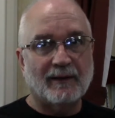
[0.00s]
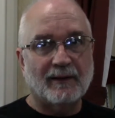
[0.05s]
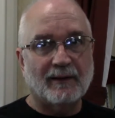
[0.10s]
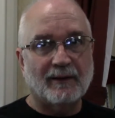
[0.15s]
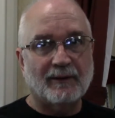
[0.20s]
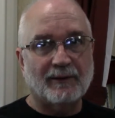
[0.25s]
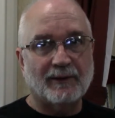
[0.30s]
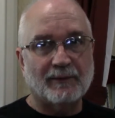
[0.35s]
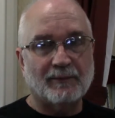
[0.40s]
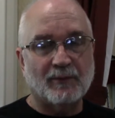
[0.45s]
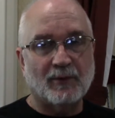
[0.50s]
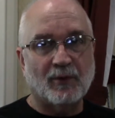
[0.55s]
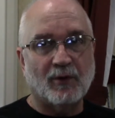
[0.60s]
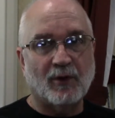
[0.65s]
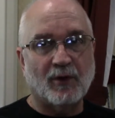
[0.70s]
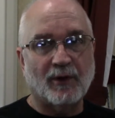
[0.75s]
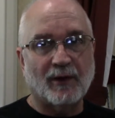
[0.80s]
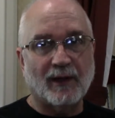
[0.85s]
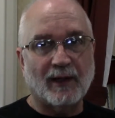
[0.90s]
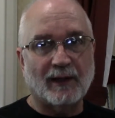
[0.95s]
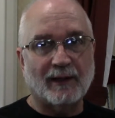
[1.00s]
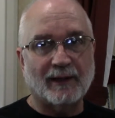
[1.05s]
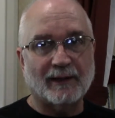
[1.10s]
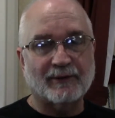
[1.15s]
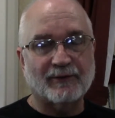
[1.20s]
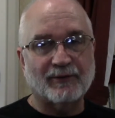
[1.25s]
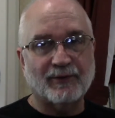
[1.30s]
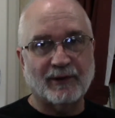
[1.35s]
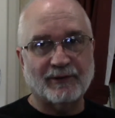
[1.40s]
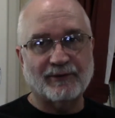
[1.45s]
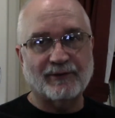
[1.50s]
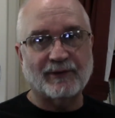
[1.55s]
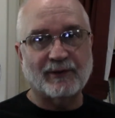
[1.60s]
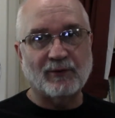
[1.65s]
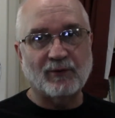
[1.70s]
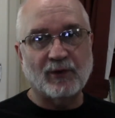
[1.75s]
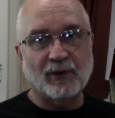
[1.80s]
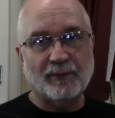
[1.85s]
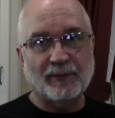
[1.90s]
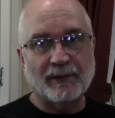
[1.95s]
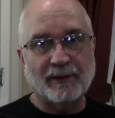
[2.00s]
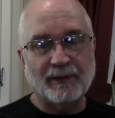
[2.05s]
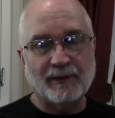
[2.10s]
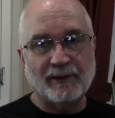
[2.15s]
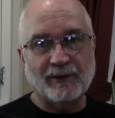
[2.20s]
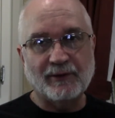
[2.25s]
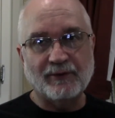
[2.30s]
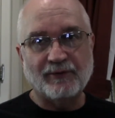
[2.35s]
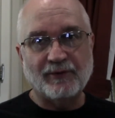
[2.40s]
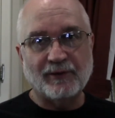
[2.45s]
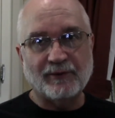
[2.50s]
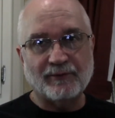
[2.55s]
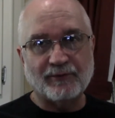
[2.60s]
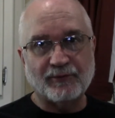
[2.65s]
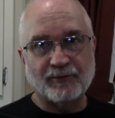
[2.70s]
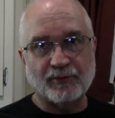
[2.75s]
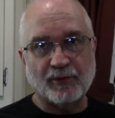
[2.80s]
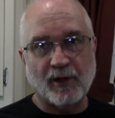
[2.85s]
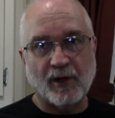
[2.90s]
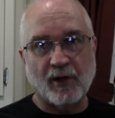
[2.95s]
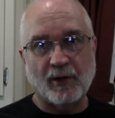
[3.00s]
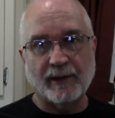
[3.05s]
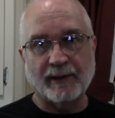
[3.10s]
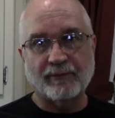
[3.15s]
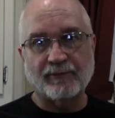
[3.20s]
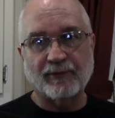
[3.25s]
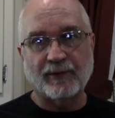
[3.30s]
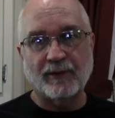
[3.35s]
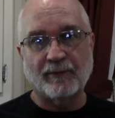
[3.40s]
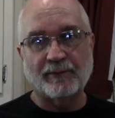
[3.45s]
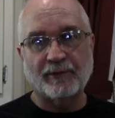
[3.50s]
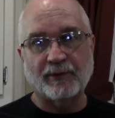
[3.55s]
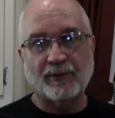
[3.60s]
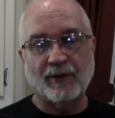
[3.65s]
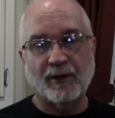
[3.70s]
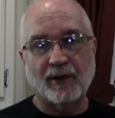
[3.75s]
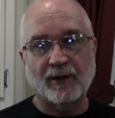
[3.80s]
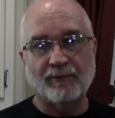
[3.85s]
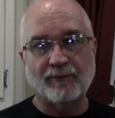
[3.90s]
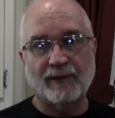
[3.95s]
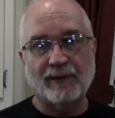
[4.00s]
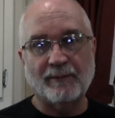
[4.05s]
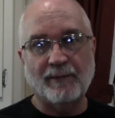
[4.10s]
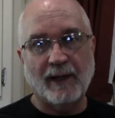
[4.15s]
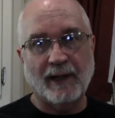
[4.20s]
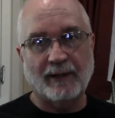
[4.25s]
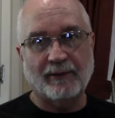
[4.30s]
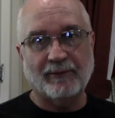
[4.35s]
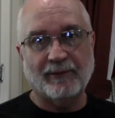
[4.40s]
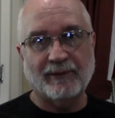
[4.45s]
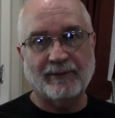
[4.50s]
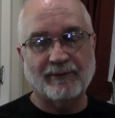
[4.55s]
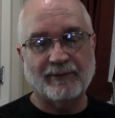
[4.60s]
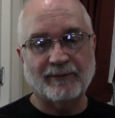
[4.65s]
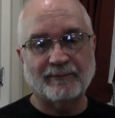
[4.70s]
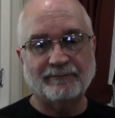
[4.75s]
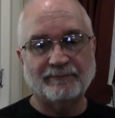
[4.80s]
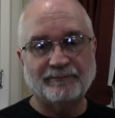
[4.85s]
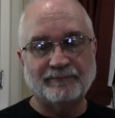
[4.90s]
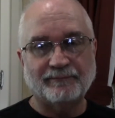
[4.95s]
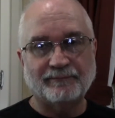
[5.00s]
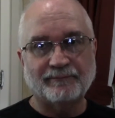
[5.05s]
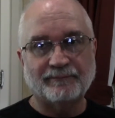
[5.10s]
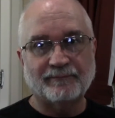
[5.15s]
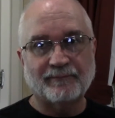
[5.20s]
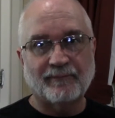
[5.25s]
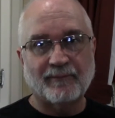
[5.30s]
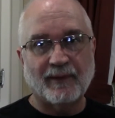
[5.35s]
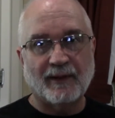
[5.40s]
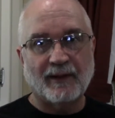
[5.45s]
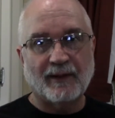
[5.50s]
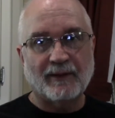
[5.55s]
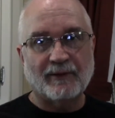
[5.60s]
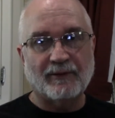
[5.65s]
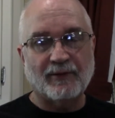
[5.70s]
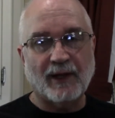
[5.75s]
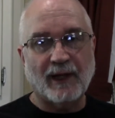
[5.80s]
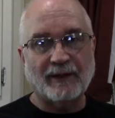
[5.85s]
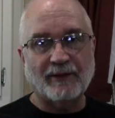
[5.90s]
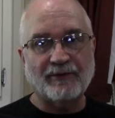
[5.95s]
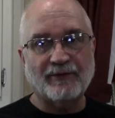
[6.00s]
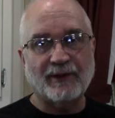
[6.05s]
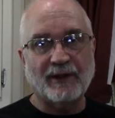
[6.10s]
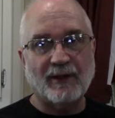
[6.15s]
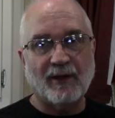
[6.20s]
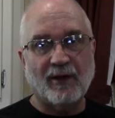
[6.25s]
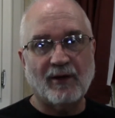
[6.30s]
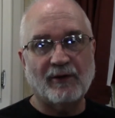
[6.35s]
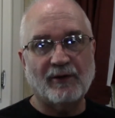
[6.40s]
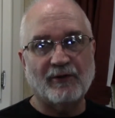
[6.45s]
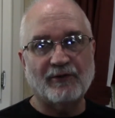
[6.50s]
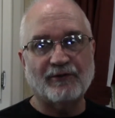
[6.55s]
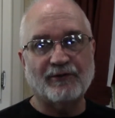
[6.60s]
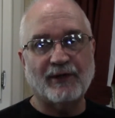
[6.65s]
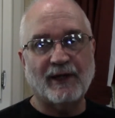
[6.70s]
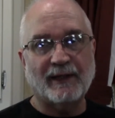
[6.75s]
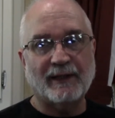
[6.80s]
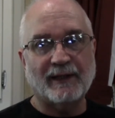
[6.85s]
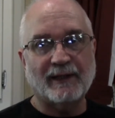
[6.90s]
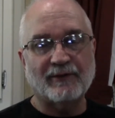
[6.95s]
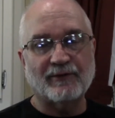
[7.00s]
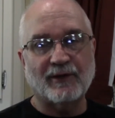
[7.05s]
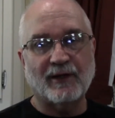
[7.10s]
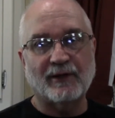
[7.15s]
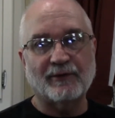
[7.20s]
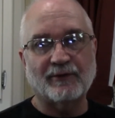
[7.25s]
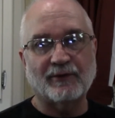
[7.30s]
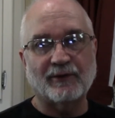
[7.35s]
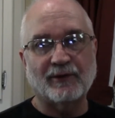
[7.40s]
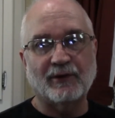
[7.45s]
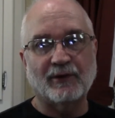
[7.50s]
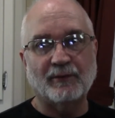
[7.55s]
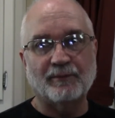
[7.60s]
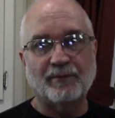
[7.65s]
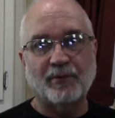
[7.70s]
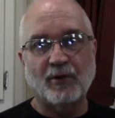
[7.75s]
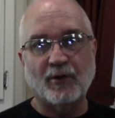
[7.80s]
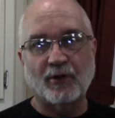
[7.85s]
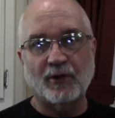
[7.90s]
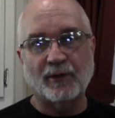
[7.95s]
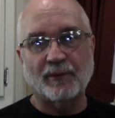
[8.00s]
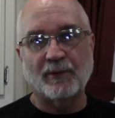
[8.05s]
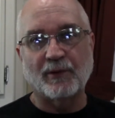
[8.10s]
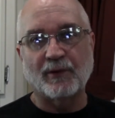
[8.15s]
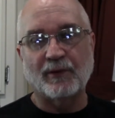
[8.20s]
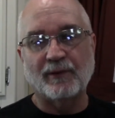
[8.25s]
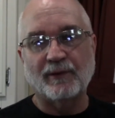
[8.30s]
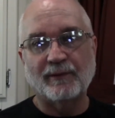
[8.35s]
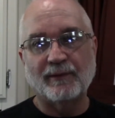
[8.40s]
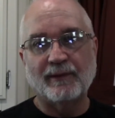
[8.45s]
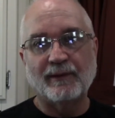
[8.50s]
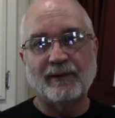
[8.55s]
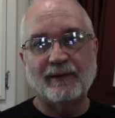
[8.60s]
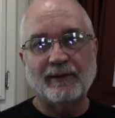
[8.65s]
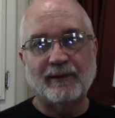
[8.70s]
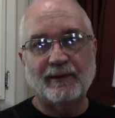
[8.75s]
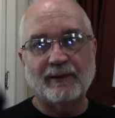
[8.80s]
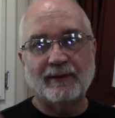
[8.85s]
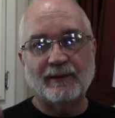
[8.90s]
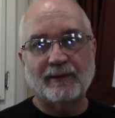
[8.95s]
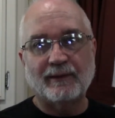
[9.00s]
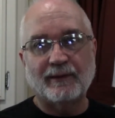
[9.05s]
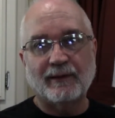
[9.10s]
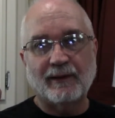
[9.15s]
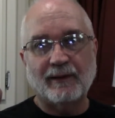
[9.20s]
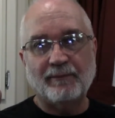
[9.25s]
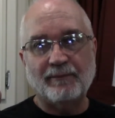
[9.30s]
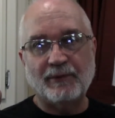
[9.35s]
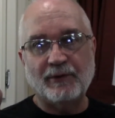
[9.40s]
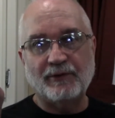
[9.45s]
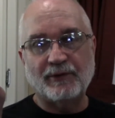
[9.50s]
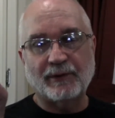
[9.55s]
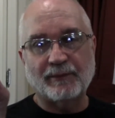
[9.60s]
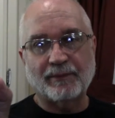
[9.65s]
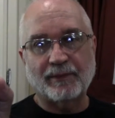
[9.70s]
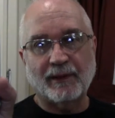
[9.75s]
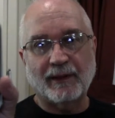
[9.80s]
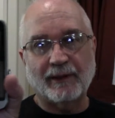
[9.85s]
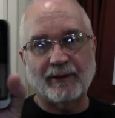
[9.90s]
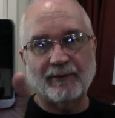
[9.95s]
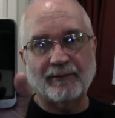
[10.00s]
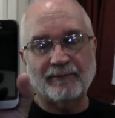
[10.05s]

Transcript: the more electricity will be used drawing from your RV batteries. Try to set all those settings on your little portable music player.